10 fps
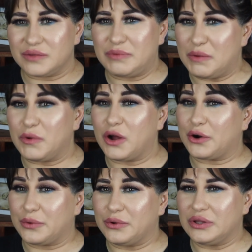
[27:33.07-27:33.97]
People are
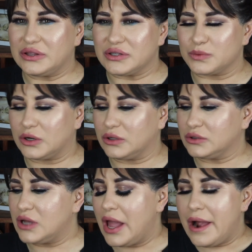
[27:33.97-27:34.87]
cruel in this
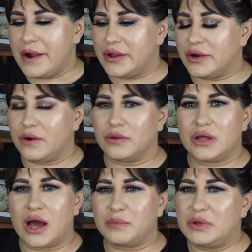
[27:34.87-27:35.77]
world. You know, a
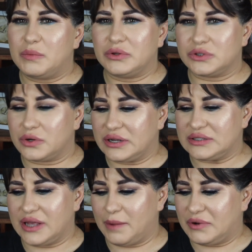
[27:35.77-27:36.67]
lot of people don't
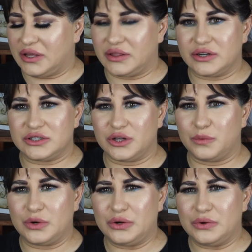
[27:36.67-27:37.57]
accept it. They're still
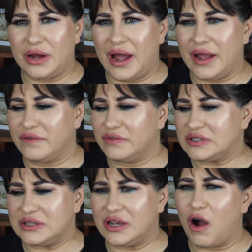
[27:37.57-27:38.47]
rude. I even
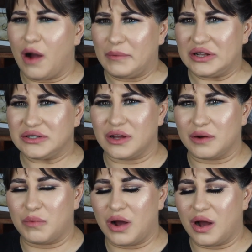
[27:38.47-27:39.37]
see comments
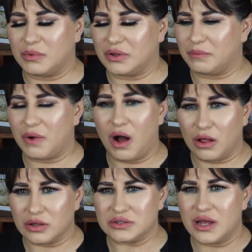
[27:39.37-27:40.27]
on
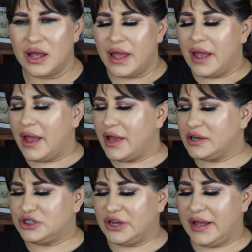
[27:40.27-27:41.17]
Paul's
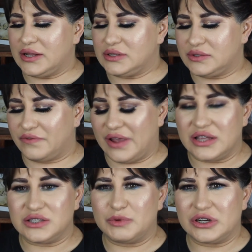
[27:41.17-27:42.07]
and Jen's
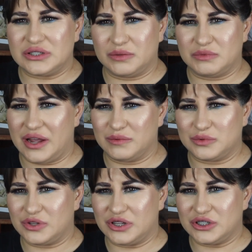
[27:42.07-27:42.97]
Facebook sometimes
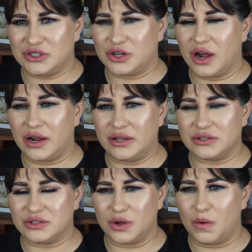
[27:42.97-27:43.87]
where they're just talking
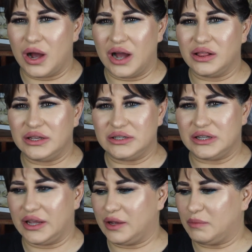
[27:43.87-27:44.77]
so ugly
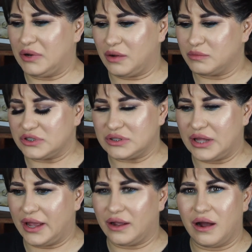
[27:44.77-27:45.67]
to him, and I'm just
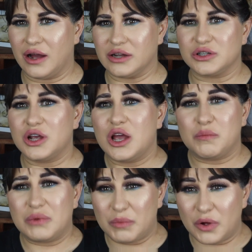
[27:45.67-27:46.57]
like, gosh,
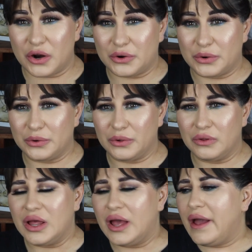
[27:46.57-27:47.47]
people are
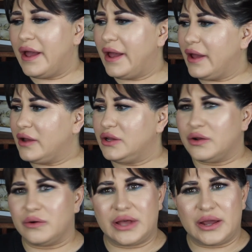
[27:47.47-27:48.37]
cruel. And you
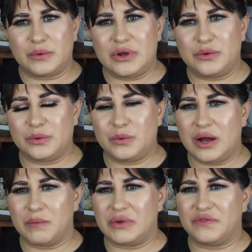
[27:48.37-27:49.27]
know, like, we grew
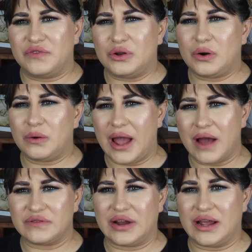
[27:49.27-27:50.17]
up, if you don't
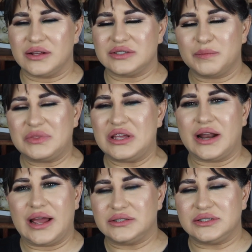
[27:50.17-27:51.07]
have something
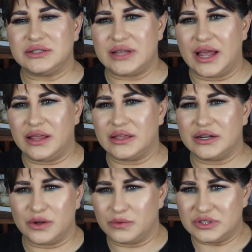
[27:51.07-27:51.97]
nice to say,
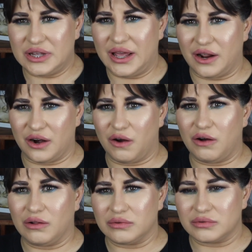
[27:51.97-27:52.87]
then don't say it at
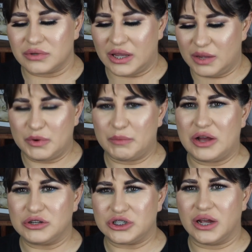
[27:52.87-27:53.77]
all. Keep your
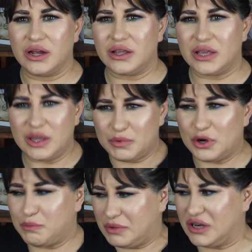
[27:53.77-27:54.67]
mouth shut. Keep
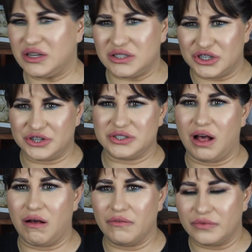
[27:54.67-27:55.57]
your opinion to
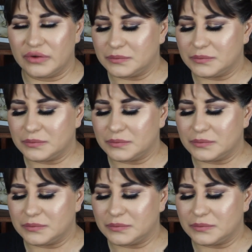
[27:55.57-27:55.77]
yourself.